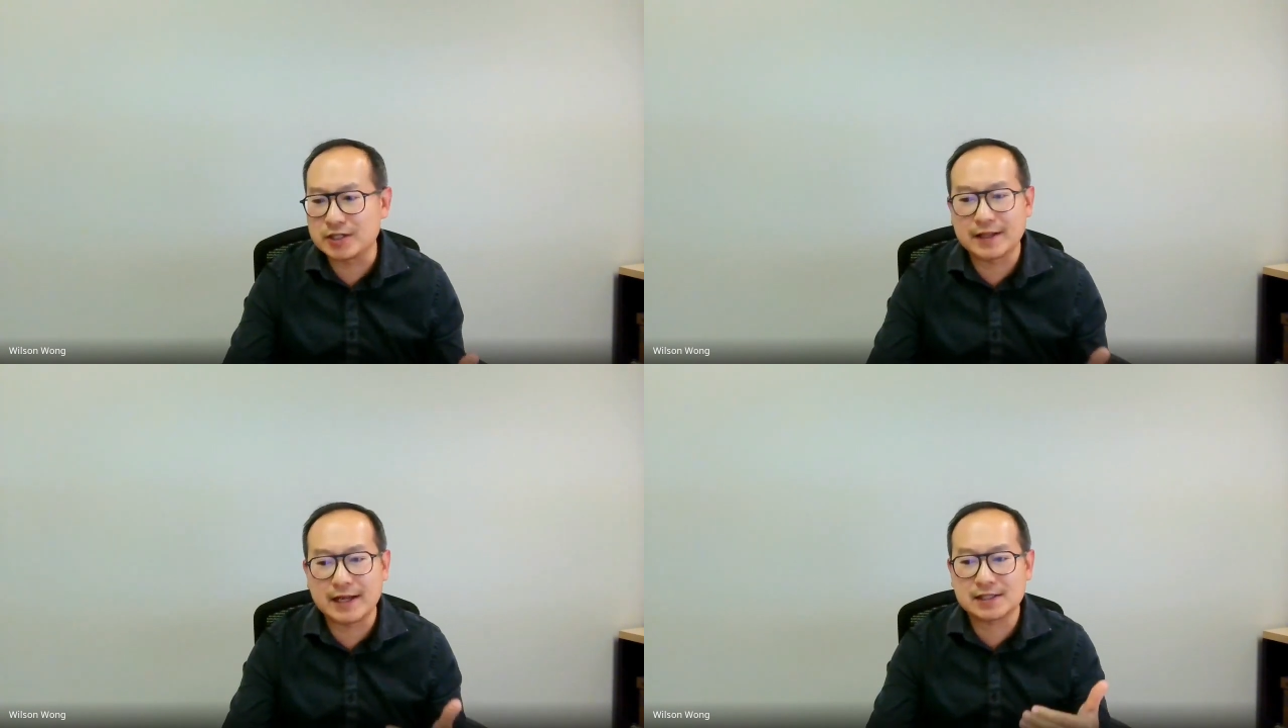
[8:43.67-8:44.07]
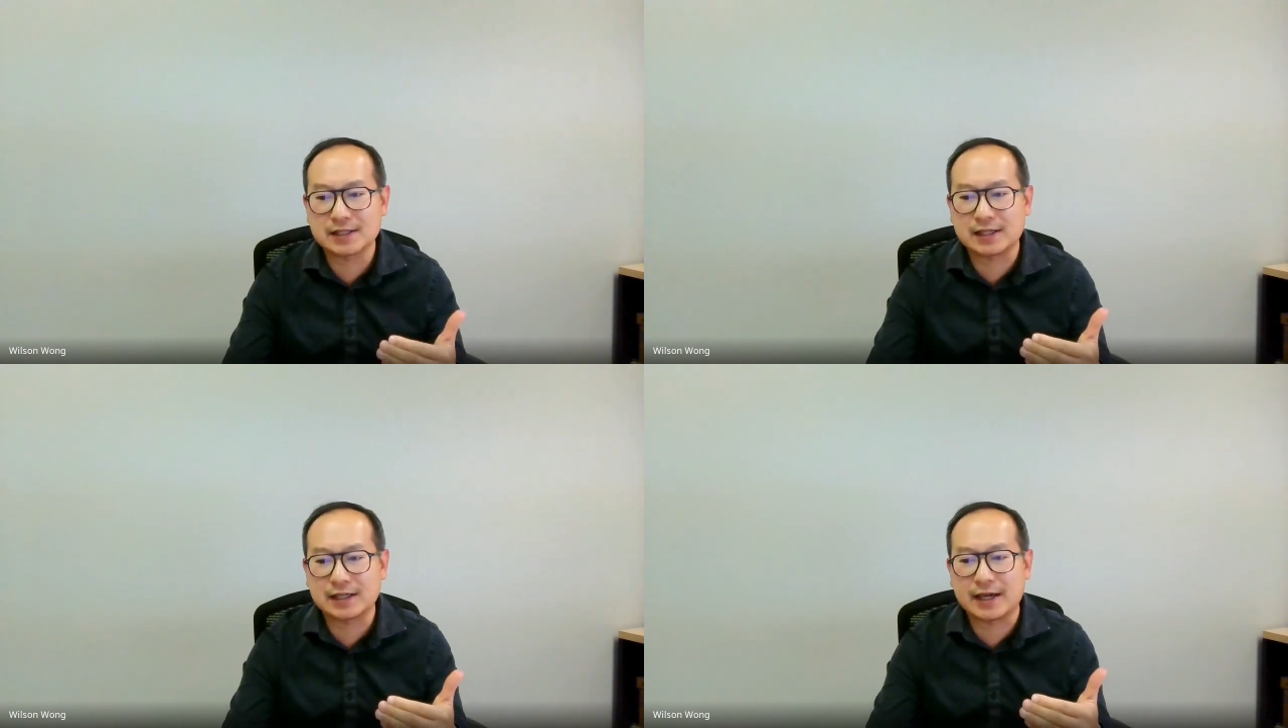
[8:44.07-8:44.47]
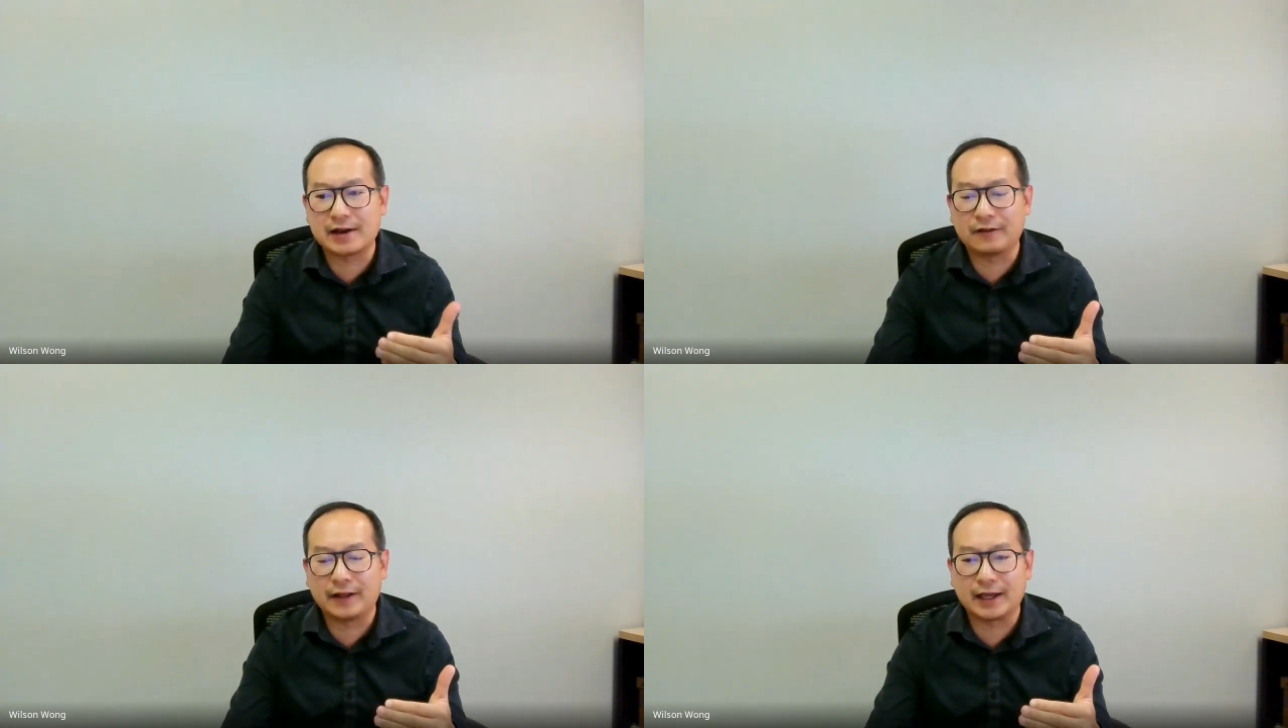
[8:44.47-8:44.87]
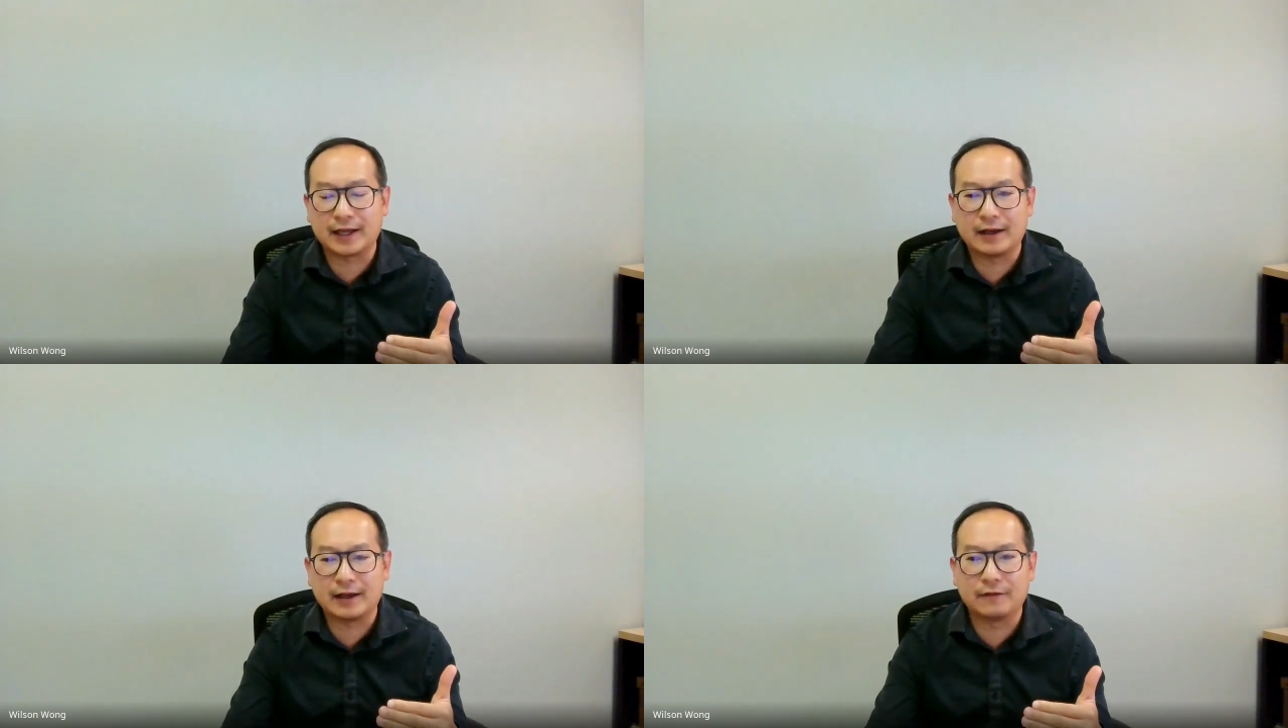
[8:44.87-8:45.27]
And that's kind of like
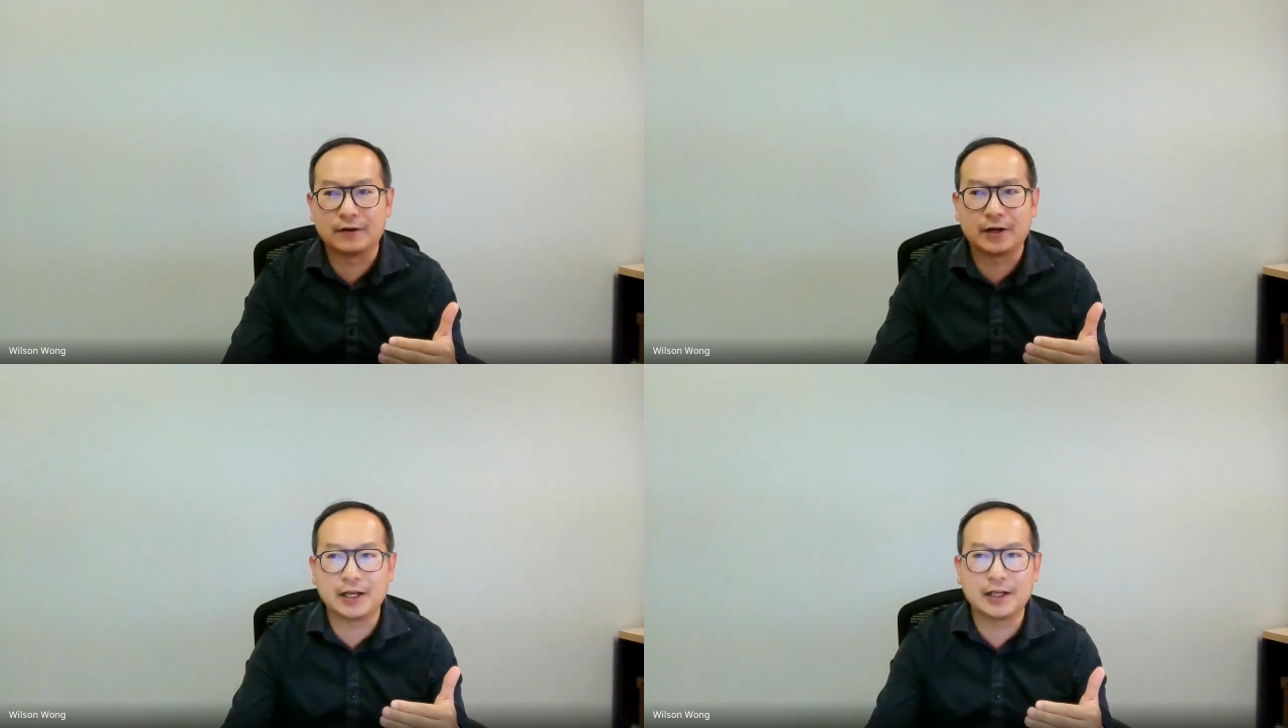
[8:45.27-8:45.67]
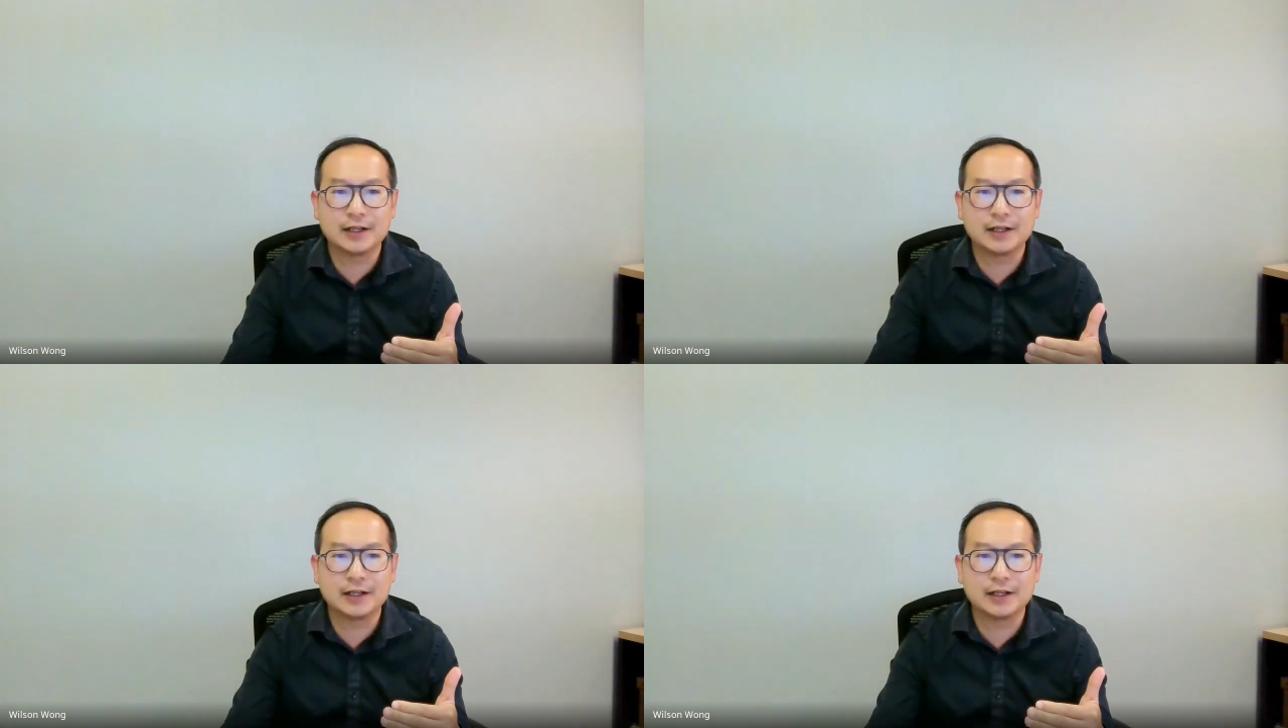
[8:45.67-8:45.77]
a very